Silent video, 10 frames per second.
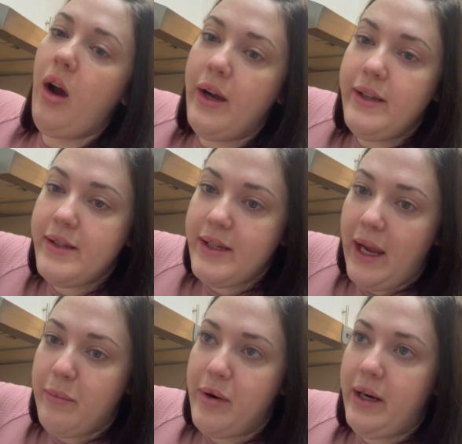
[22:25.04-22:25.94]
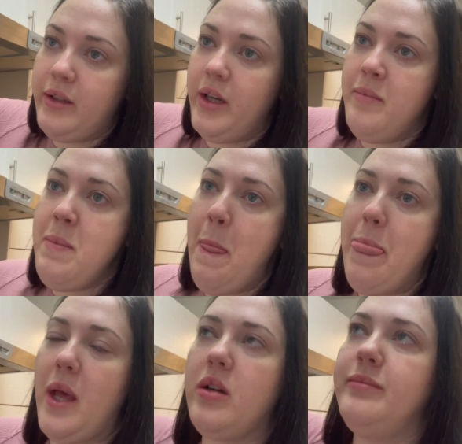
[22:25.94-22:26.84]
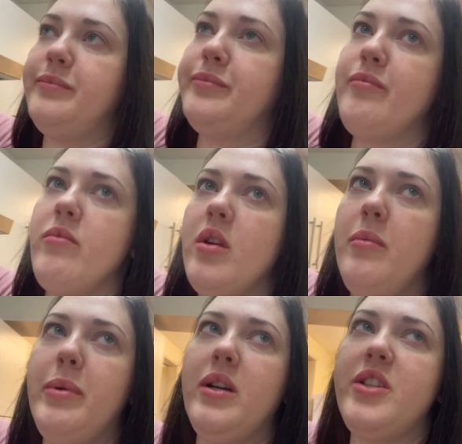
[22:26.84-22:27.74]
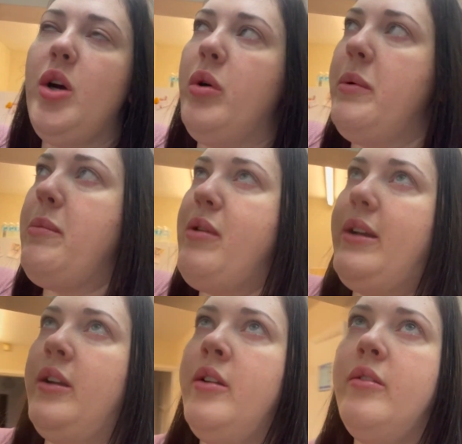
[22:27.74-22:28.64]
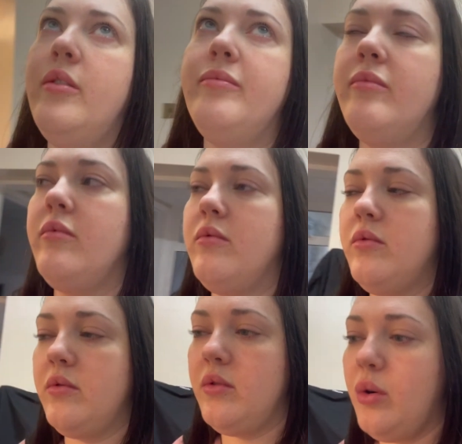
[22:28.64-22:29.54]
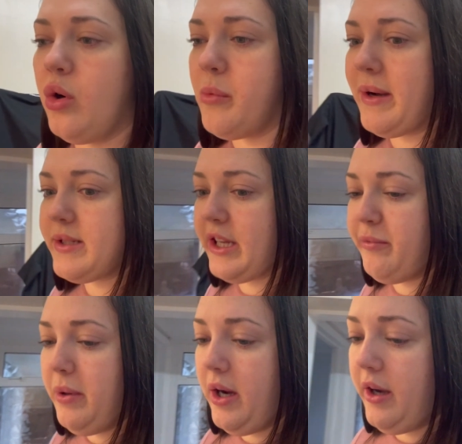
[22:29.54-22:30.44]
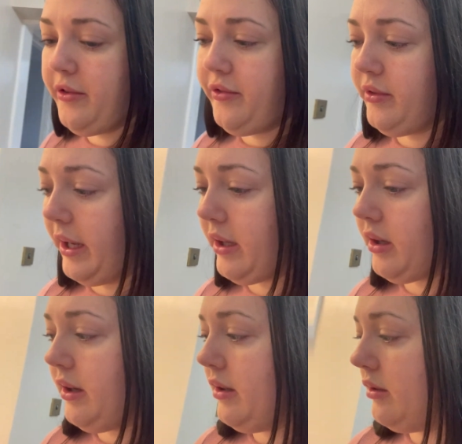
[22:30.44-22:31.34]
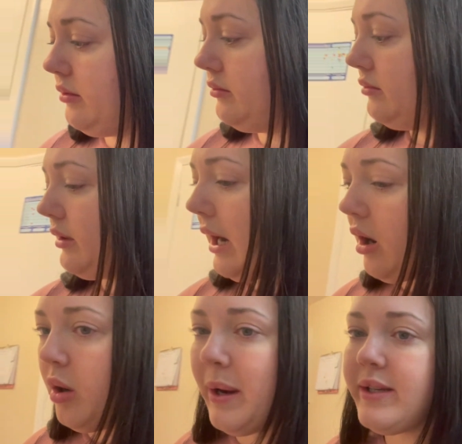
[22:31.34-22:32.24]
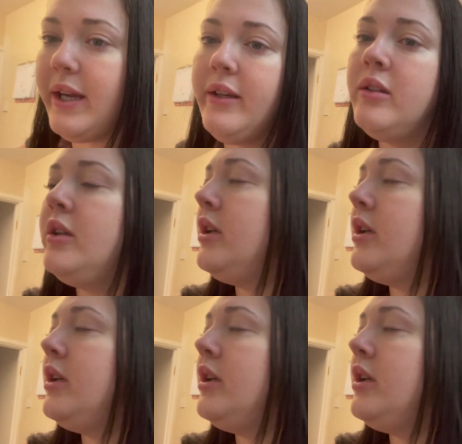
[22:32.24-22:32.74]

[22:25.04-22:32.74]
I need to get pregnant because I don't want to be pregnant or about to give birth, like at our wedding.